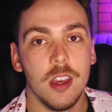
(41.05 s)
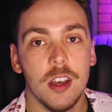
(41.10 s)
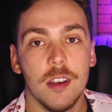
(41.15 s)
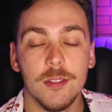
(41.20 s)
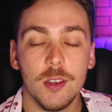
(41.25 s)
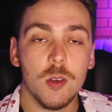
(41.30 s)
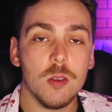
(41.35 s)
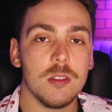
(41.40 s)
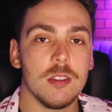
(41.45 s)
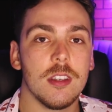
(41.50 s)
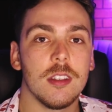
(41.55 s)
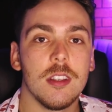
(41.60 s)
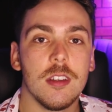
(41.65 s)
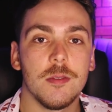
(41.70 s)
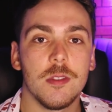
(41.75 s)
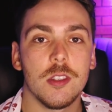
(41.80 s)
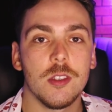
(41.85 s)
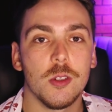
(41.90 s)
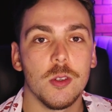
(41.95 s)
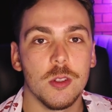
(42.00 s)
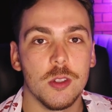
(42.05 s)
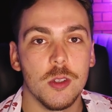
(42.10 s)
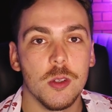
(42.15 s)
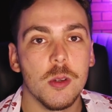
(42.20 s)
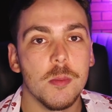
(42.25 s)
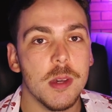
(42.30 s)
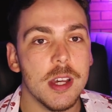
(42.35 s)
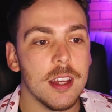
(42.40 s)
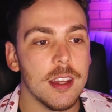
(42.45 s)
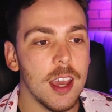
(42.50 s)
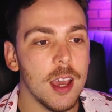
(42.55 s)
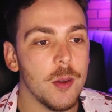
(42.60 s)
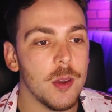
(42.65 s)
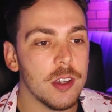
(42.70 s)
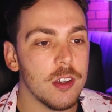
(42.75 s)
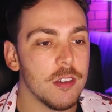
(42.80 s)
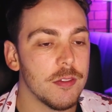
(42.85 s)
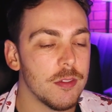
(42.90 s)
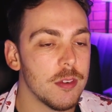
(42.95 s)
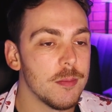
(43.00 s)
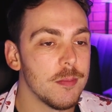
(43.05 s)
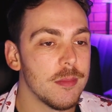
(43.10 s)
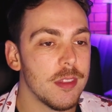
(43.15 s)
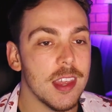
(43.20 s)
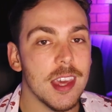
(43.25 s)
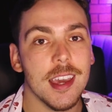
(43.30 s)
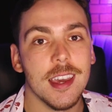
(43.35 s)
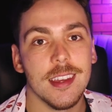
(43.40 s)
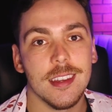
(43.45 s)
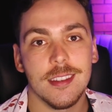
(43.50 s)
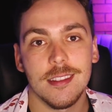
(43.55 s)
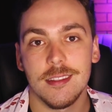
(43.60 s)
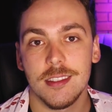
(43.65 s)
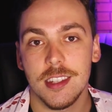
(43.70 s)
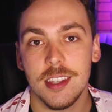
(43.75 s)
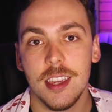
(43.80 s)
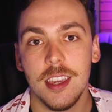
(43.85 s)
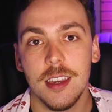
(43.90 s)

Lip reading: of course I'd love to talk to you about how I got from there to